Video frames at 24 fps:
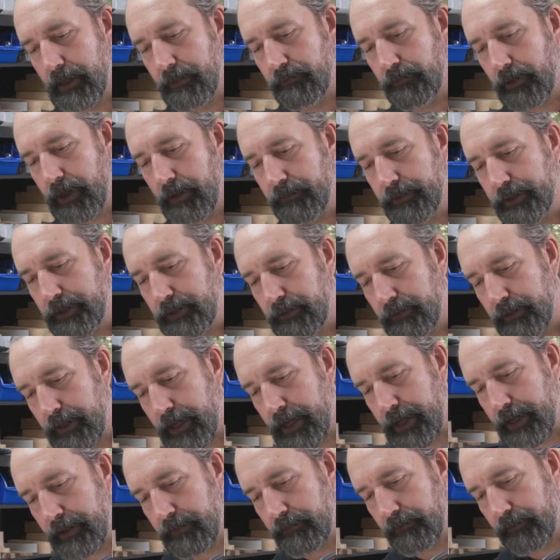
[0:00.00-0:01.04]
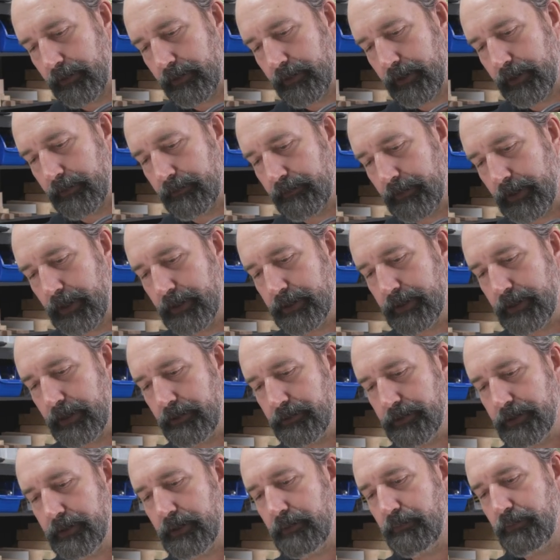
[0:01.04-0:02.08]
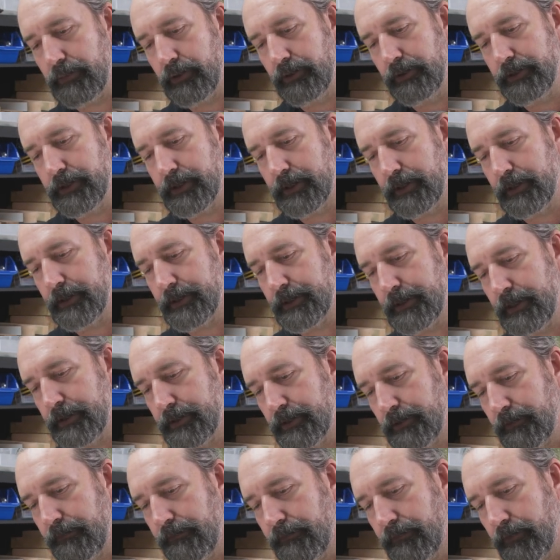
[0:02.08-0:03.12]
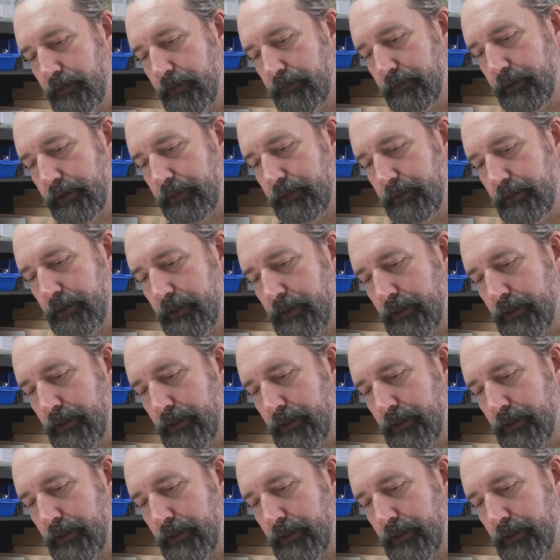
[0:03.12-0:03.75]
And while we do that, we're gonna continuously push the sensor forward